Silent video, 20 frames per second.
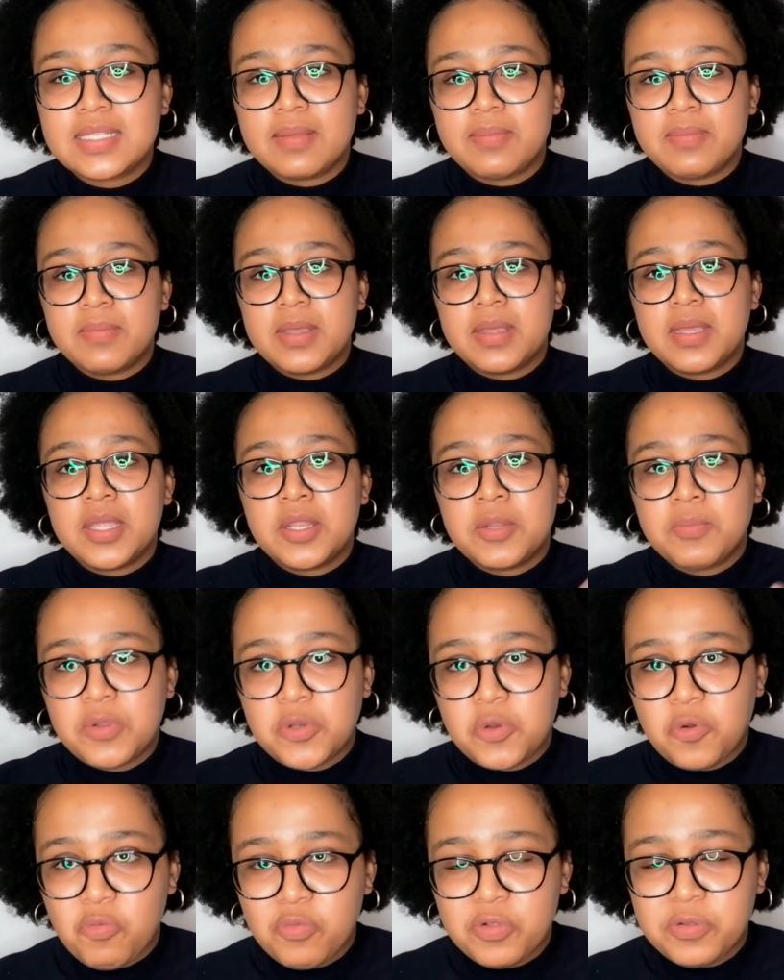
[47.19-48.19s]
I'm a
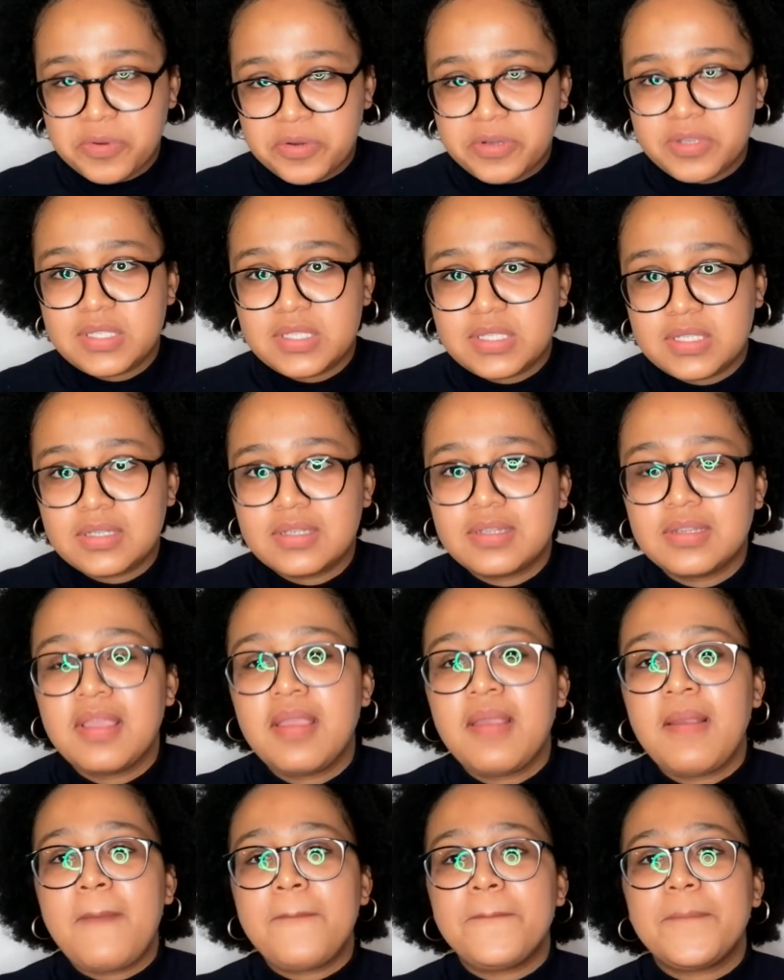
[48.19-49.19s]
normal person,
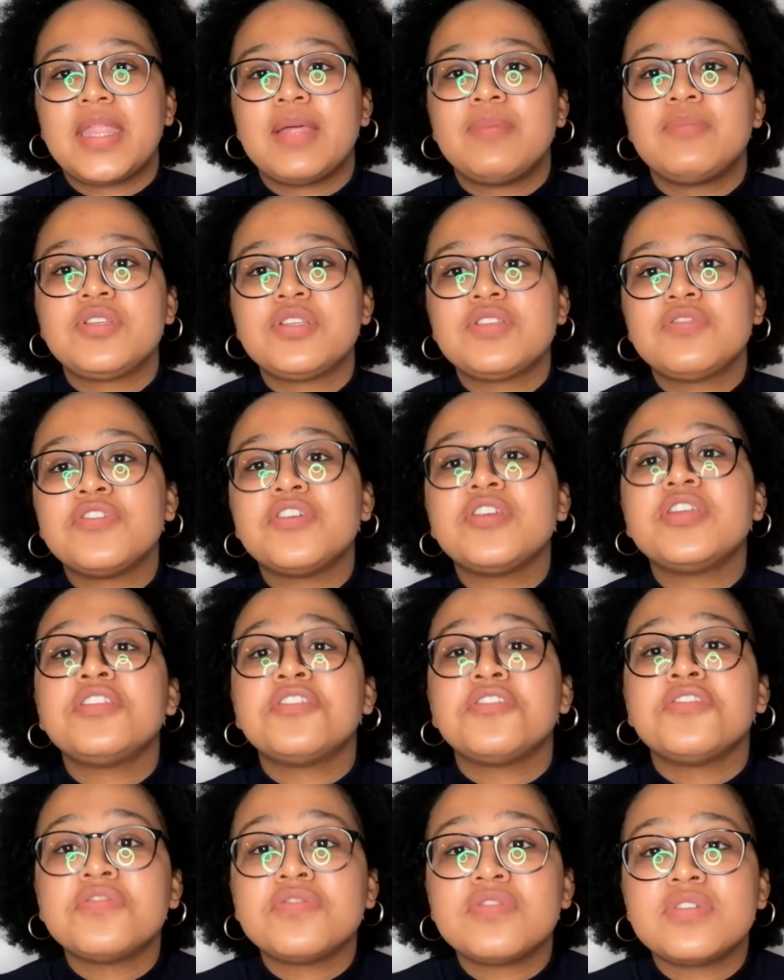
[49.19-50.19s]
but I'm just very
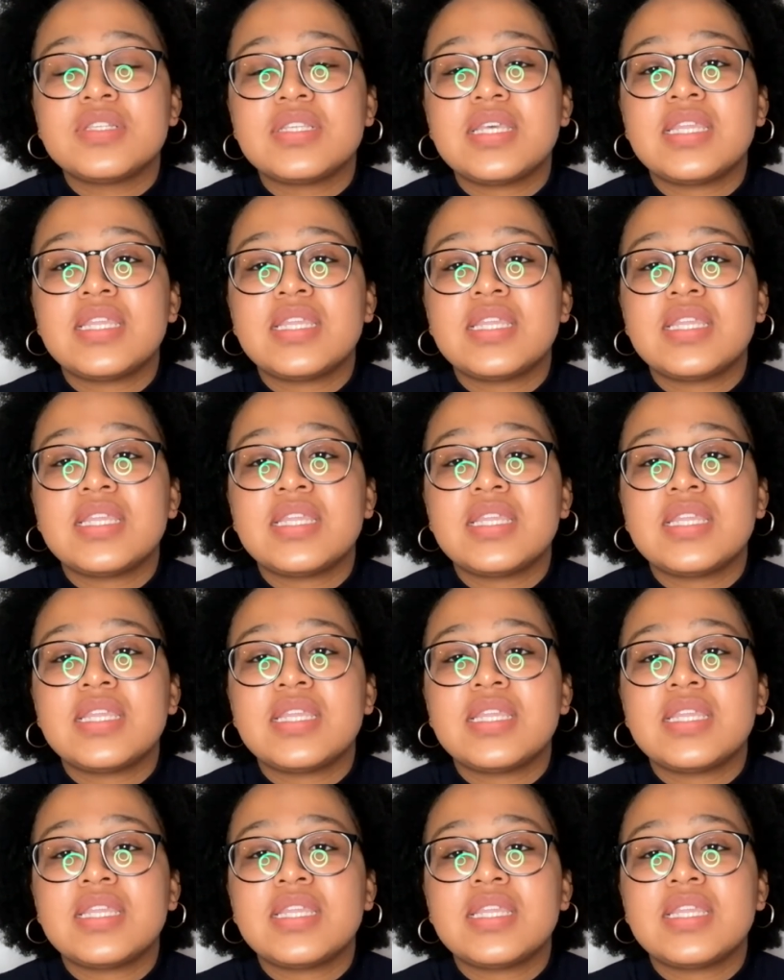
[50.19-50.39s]
nervous.